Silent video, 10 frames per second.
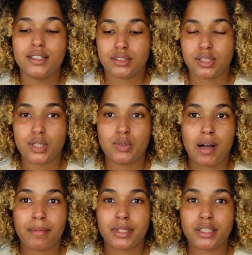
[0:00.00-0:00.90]
so what
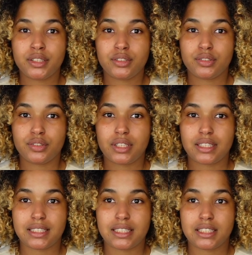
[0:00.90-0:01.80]
i'm gonna do
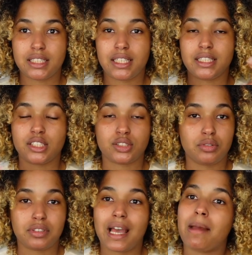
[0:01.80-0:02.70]
is literally just do
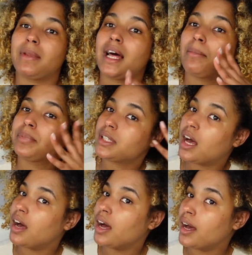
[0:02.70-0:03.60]
a time lapse
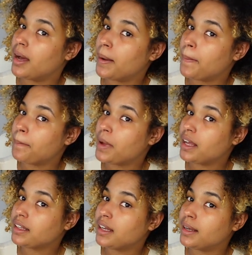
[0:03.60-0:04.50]
um
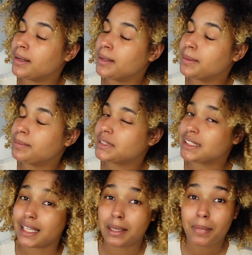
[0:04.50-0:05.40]
um
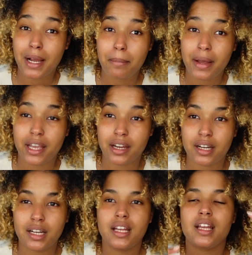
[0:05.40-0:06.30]
slicking back my
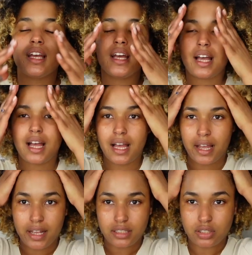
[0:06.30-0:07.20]
hair
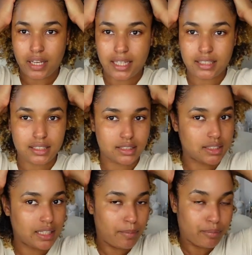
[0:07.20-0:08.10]
and uh, so you guys can
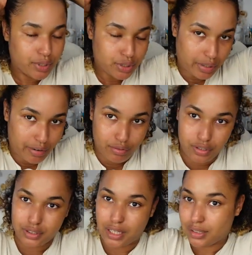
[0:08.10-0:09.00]
see that I'm pretty sure everyone
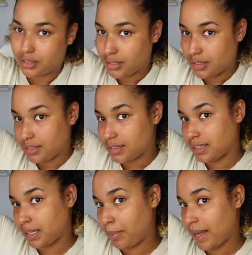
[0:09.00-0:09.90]
knows how to
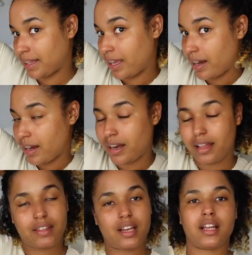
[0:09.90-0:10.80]
slick back their hair
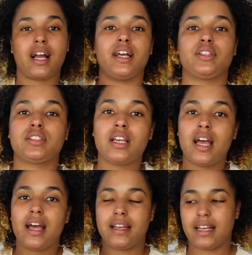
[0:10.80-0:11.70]
and then you guys
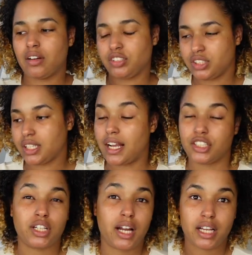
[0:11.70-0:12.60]
and then I'll just guide
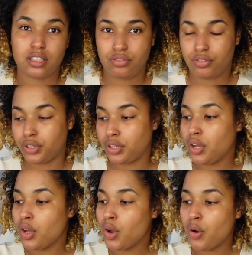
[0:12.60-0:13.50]
you guys through
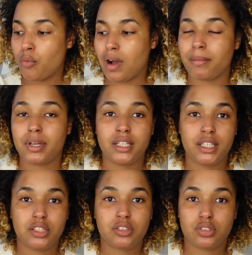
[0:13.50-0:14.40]
what I'm gonna
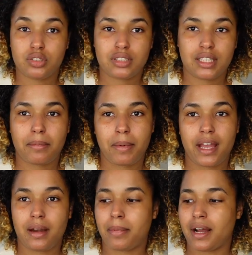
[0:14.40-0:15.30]
need to slick my
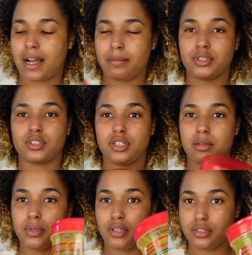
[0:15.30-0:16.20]
hair back I'm just gonna
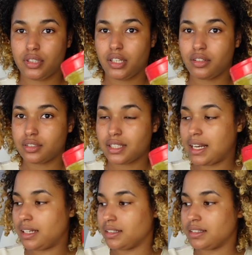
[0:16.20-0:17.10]
be using Eco
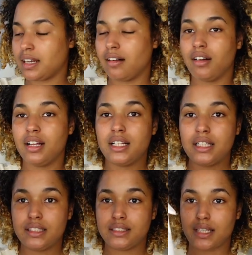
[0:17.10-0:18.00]
Styler Gel
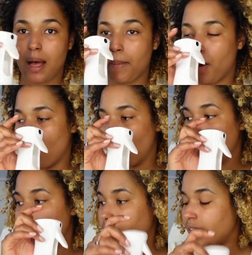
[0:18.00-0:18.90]
some
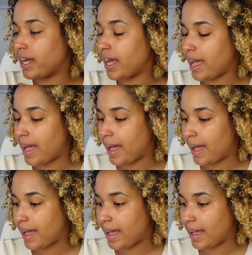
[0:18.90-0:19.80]
water
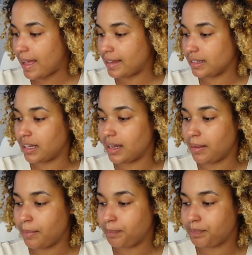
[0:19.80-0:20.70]
and
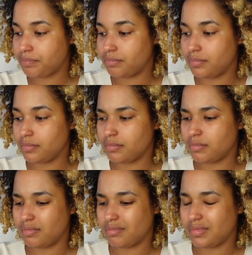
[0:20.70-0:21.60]

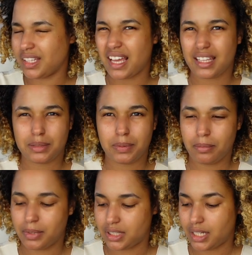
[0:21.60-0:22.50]
yeah that's pretty
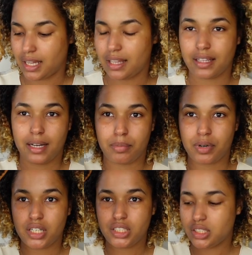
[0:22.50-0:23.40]
much it and then a
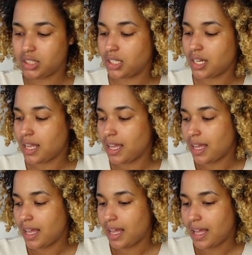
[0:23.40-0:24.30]
brush
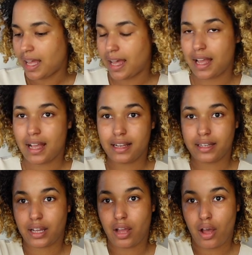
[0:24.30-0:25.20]
and
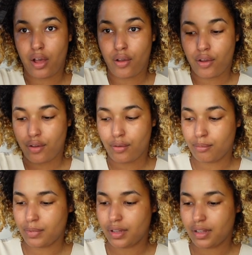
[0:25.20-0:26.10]
a
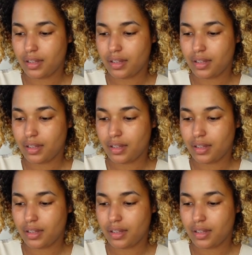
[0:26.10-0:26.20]
comb